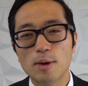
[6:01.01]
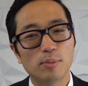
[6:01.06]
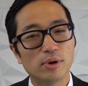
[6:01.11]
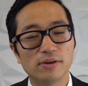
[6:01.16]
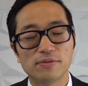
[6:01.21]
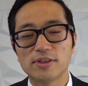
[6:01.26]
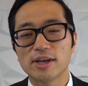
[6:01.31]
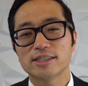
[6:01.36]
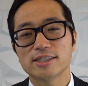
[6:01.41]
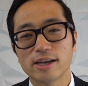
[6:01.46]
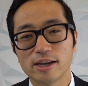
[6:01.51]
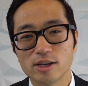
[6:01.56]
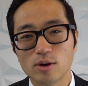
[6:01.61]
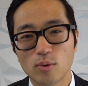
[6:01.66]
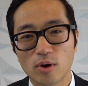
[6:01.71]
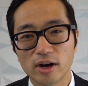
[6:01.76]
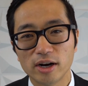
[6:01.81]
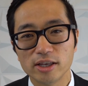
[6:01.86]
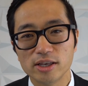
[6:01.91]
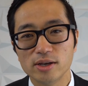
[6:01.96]
but if that's how you
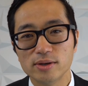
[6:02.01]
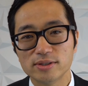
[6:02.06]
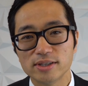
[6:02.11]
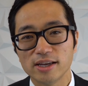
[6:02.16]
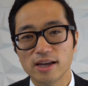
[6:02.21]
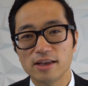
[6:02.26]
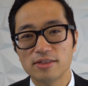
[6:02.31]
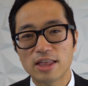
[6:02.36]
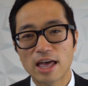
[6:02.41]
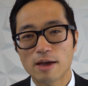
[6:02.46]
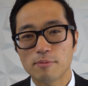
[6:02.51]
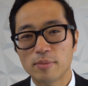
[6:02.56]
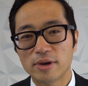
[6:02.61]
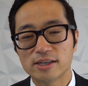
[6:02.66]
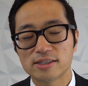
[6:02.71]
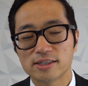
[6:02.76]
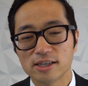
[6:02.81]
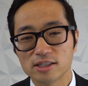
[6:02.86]
want to use it and that makes